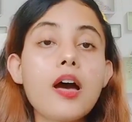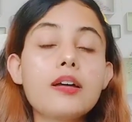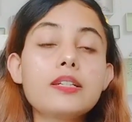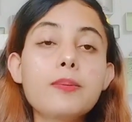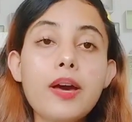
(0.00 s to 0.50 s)

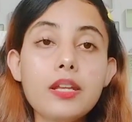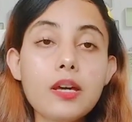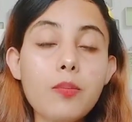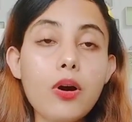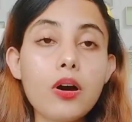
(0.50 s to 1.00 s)
Depending
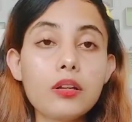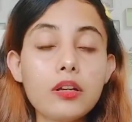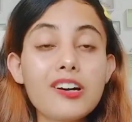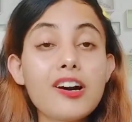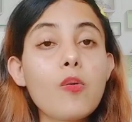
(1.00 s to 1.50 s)
upon
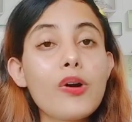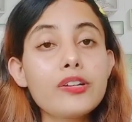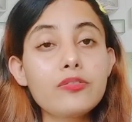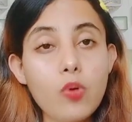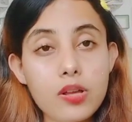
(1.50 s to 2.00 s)

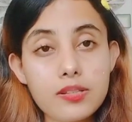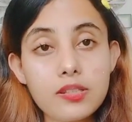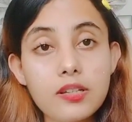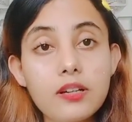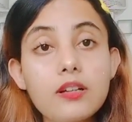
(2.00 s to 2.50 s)
what was
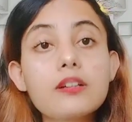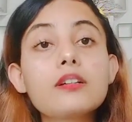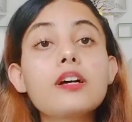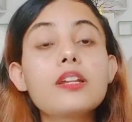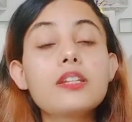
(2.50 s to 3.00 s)
the
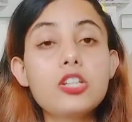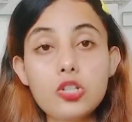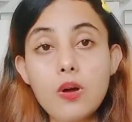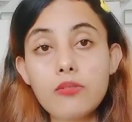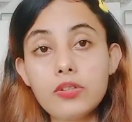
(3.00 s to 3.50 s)
condition
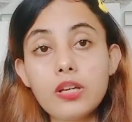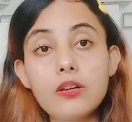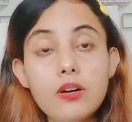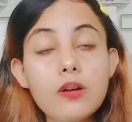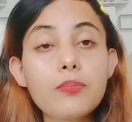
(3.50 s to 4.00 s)
of the
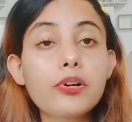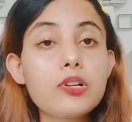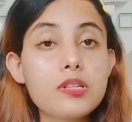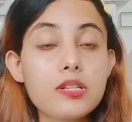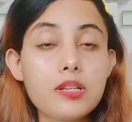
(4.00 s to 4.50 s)

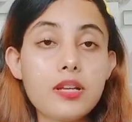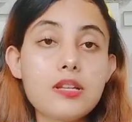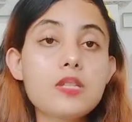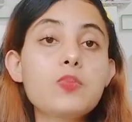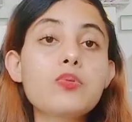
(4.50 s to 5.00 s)
person in
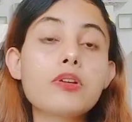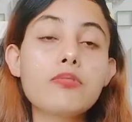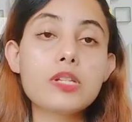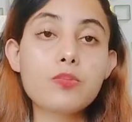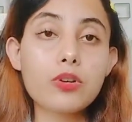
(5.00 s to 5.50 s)
his
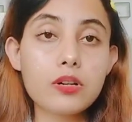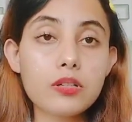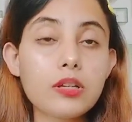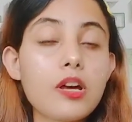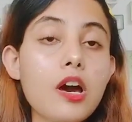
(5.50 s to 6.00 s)
previous birth,
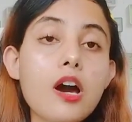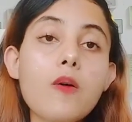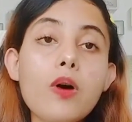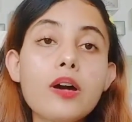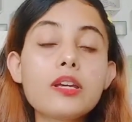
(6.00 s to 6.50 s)

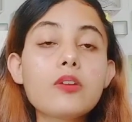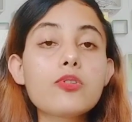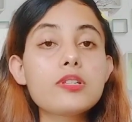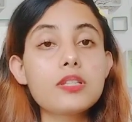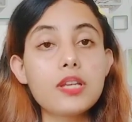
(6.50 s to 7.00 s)
what he
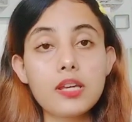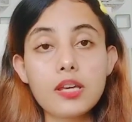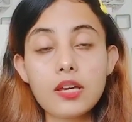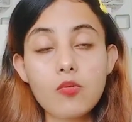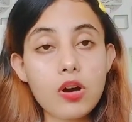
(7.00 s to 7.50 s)
was
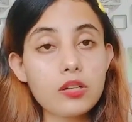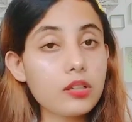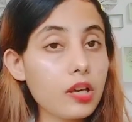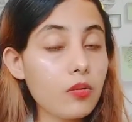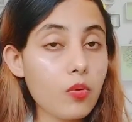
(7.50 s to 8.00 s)
thinking,
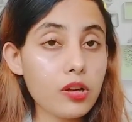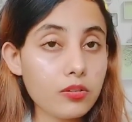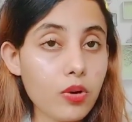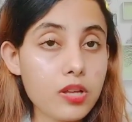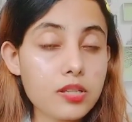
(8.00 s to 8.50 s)
what
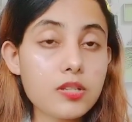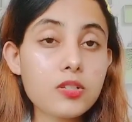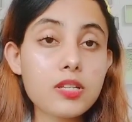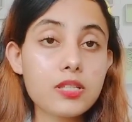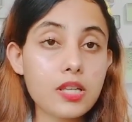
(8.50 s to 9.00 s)
was his
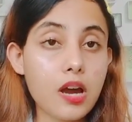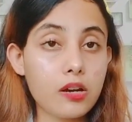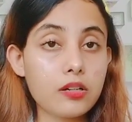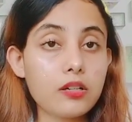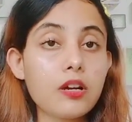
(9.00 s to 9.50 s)

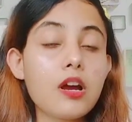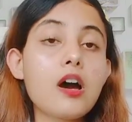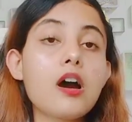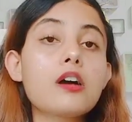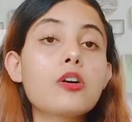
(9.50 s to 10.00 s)
desire,
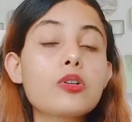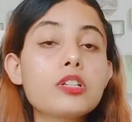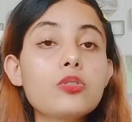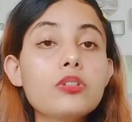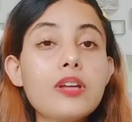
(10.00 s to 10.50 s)
according
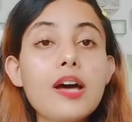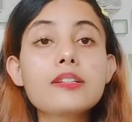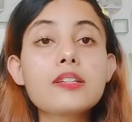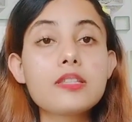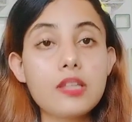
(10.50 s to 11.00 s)
to that
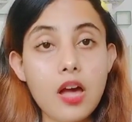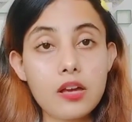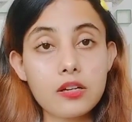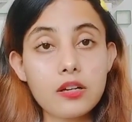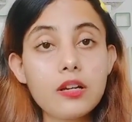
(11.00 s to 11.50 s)

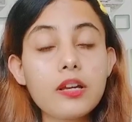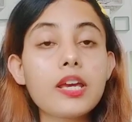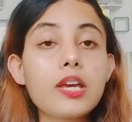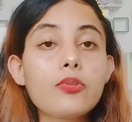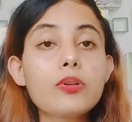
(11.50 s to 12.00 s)
desire
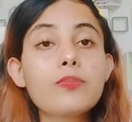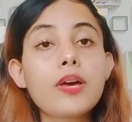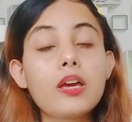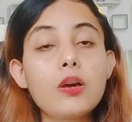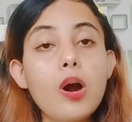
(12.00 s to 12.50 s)
he will
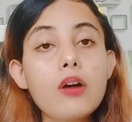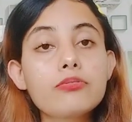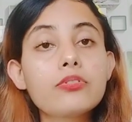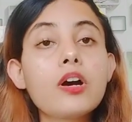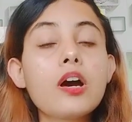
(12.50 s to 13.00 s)
pay off
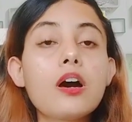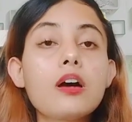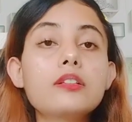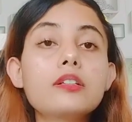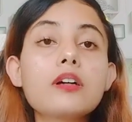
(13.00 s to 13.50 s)

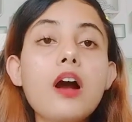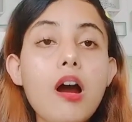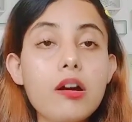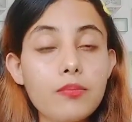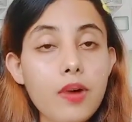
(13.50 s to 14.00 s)
the
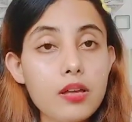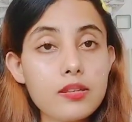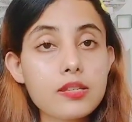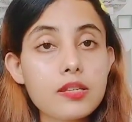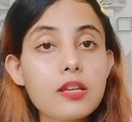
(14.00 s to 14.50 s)
karmas